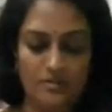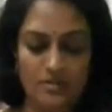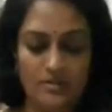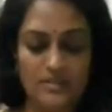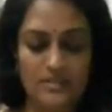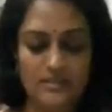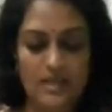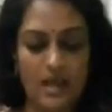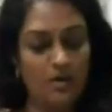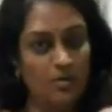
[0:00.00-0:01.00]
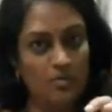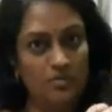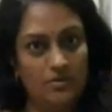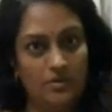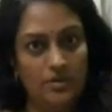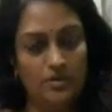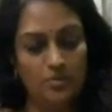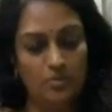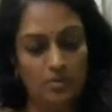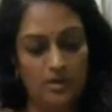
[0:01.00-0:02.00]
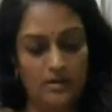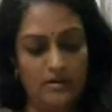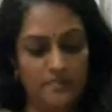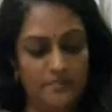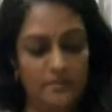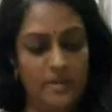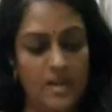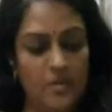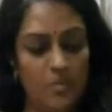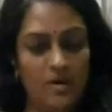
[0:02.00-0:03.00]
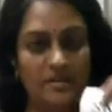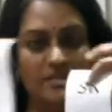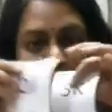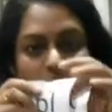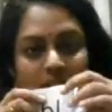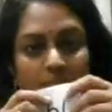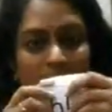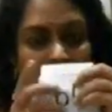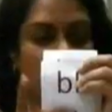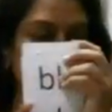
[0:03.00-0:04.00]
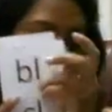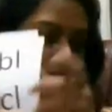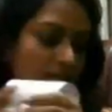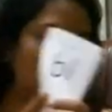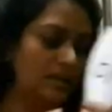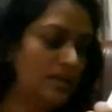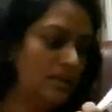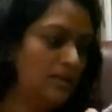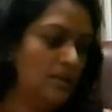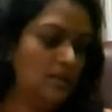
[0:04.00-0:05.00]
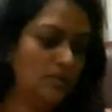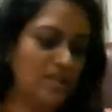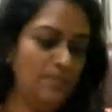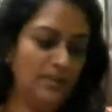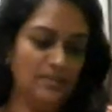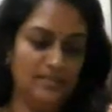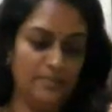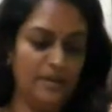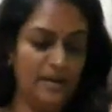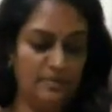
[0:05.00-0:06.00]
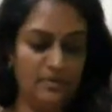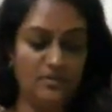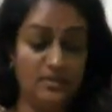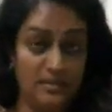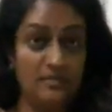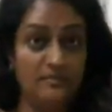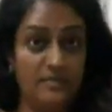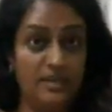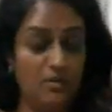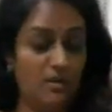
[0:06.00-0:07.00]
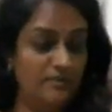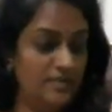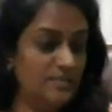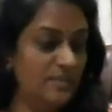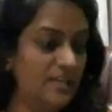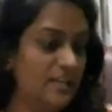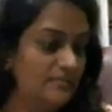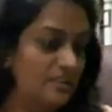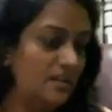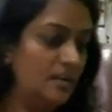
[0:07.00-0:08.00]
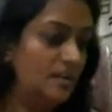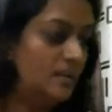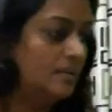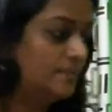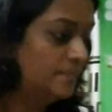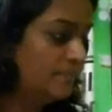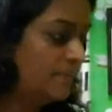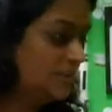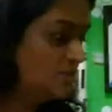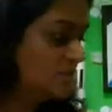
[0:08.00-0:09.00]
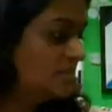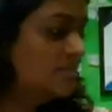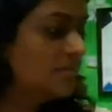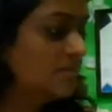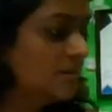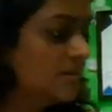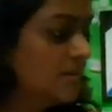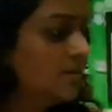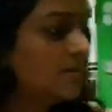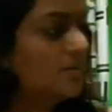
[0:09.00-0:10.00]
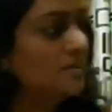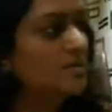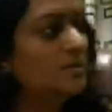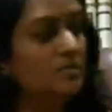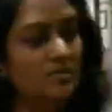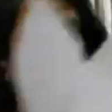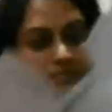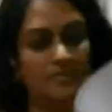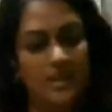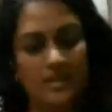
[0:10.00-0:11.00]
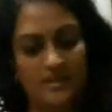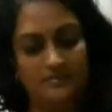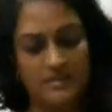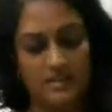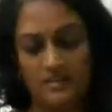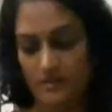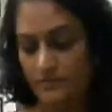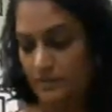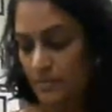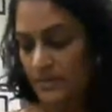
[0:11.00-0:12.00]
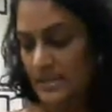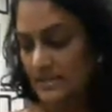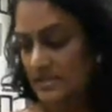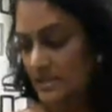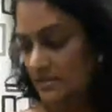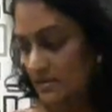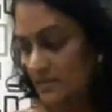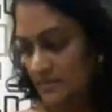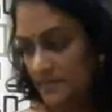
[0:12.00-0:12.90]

So this is how you make words with the blends. Now keeping this apart, because we always believe in pictures. So I have taken a few blends here.